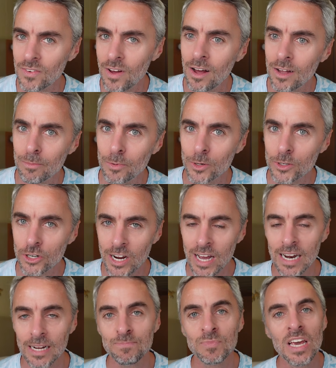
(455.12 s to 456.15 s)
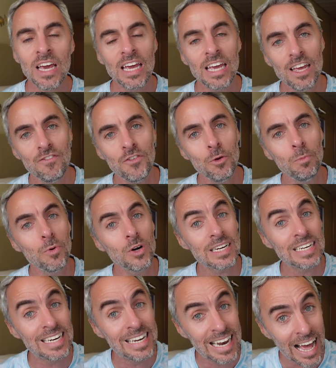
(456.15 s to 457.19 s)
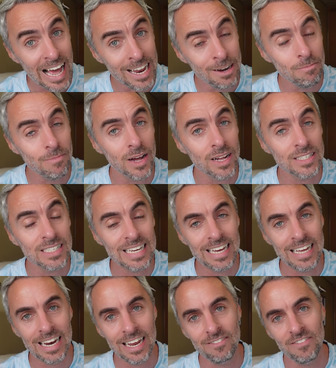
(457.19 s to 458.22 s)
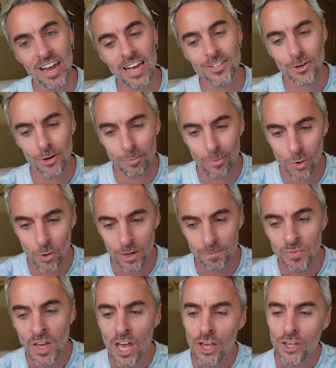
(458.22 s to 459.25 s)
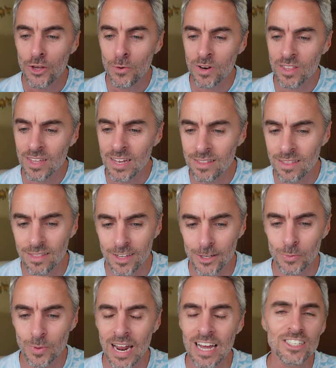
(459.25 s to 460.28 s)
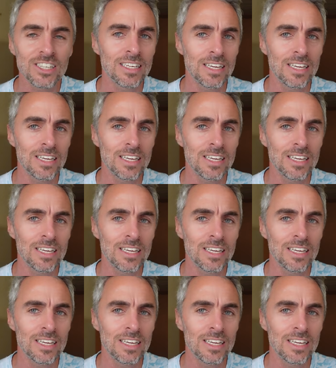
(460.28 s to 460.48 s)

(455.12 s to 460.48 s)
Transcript: of onboard credit if you book 9 months in advance or more. You would think that this would actually